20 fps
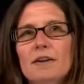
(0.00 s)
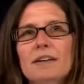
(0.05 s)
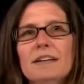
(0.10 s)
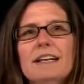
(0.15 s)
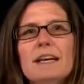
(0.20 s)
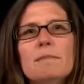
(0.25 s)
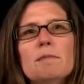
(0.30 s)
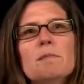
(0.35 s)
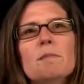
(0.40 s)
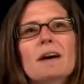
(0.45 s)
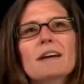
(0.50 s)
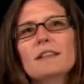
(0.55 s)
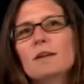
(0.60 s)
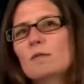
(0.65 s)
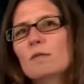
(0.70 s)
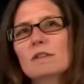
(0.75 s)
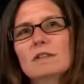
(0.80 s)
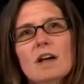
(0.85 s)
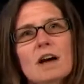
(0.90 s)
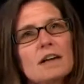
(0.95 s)
And keep in mind there
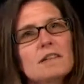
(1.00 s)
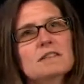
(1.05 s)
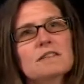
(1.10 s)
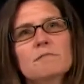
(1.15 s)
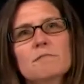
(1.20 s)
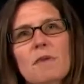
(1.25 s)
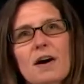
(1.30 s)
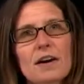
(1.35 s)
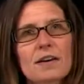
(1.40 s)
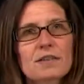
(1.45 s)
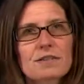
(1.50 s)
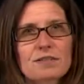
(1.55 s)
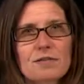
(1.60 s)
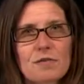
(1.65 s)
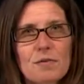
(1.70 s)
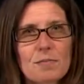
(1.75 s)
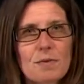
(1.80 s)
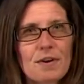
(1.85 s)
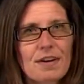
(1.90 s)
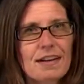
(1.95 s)
were lots of models of
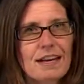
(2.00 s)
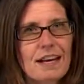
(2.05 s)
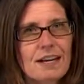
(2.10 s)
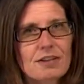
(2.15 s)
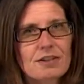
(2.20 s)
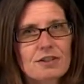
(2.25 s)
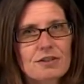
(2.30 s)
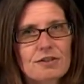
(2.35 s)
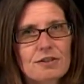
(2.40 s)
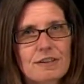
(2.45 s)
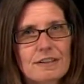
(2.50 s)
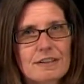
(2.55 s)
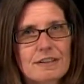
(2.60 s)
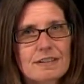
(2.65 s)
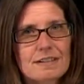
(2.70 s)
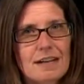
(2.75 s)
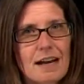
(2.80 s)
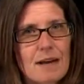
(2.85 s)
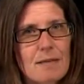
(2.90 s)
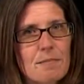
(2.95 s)
communication during this
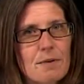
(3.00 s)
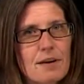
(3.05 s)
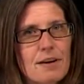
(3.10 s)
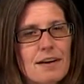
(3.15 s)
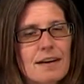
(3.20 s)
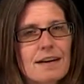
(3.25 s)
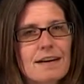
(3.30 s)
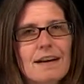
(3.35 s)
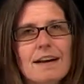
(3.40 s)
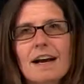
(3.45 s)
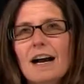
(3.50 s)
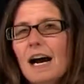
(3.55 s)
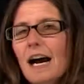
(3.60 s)
time period.